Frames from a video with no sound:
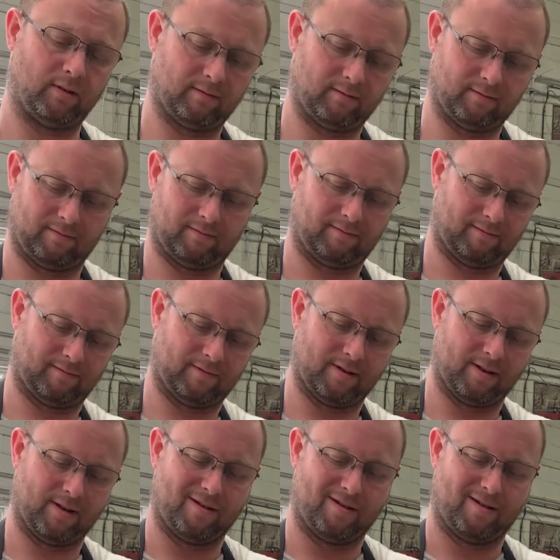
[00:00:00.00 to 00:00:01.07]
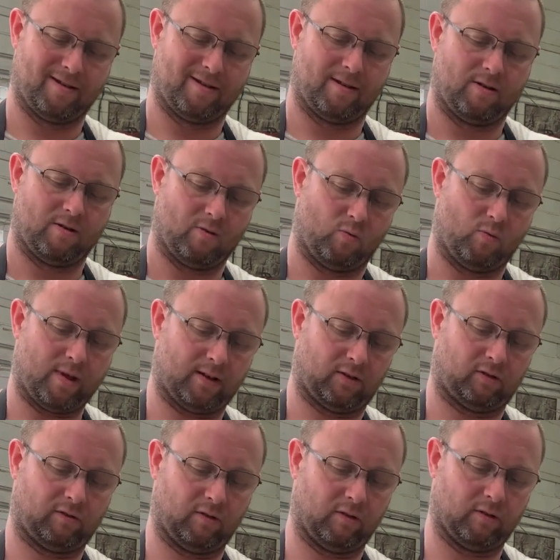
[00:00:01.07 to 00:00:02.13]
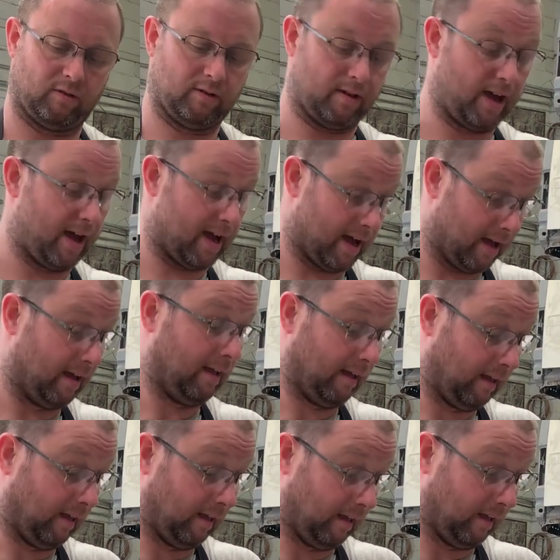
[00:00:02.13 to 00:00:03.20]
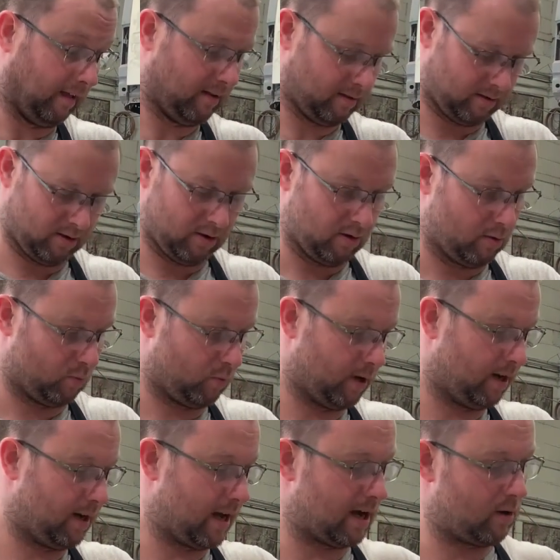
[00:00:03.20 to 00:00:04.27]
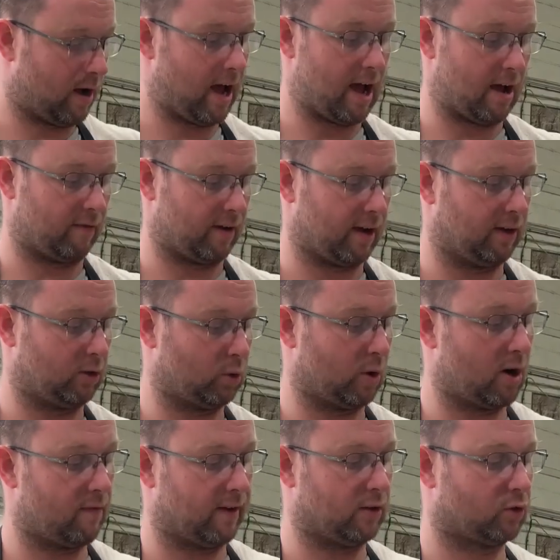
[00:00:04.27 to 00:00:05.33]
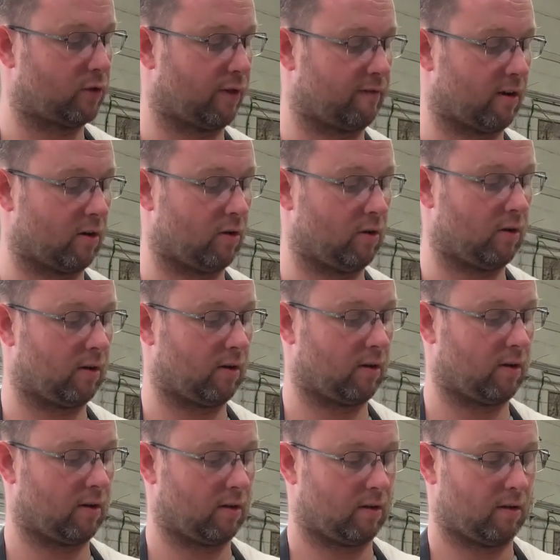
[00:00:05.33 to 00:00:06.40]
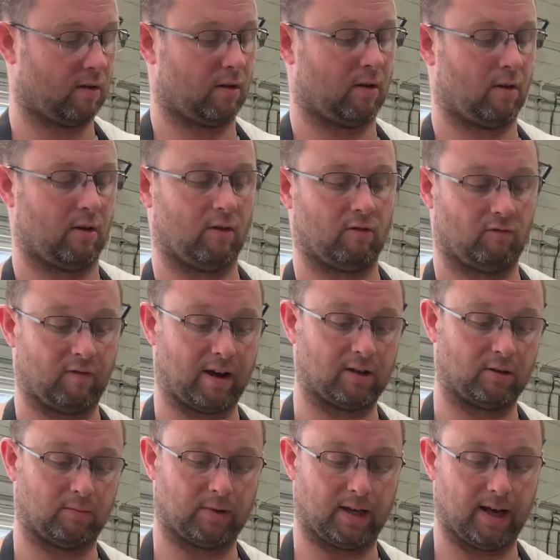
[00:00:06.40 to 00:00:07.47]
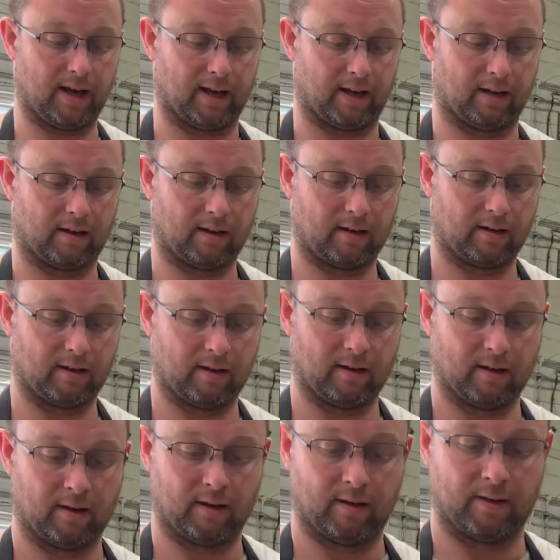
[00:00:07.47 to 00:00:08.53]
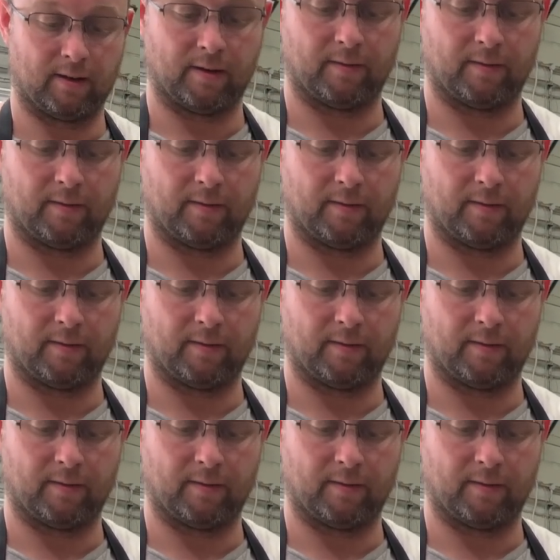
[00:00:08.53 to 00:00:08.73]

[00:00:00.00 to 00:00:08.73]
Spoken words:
time lapse anyone? With that screwed onto there, we now have a 12-inch throw random DA.